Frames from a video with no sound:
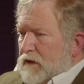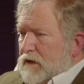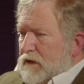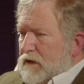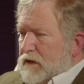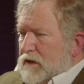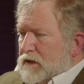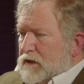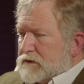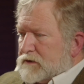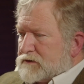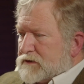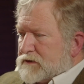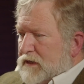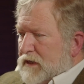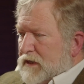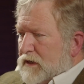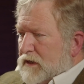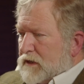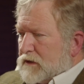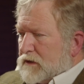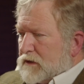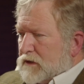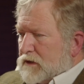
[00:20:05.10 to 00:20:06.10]
is
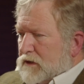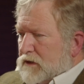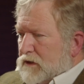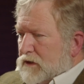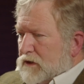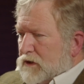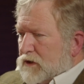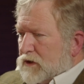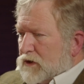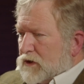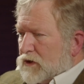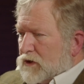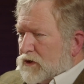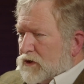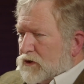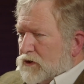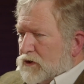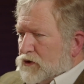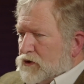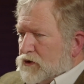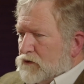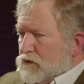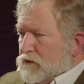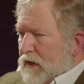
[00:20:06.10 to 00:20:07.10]
that
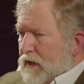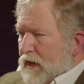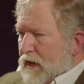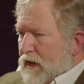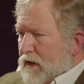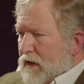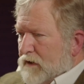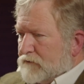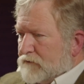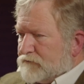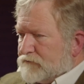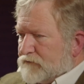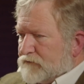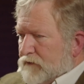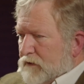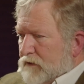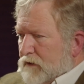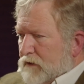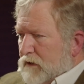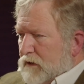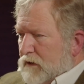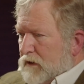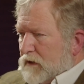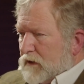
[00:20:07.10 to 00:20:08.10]
you have
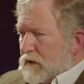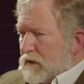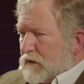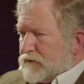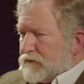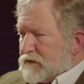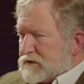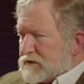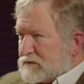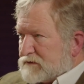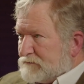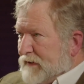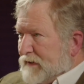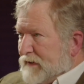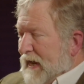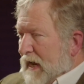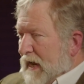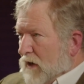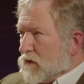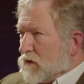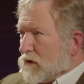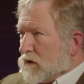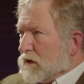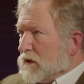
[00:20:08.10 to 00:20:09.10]
this
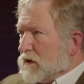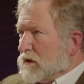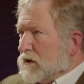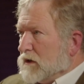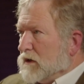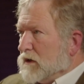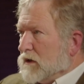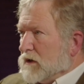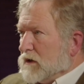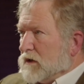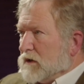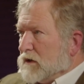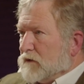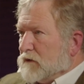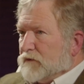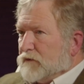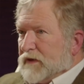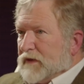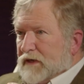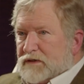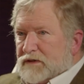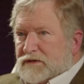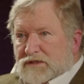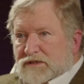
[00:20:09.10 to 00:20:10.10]
power
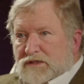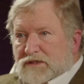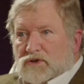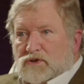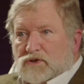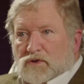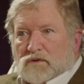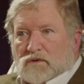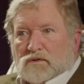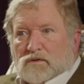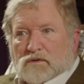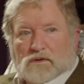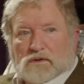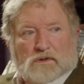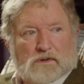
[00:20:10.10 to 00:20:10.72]
that is in you,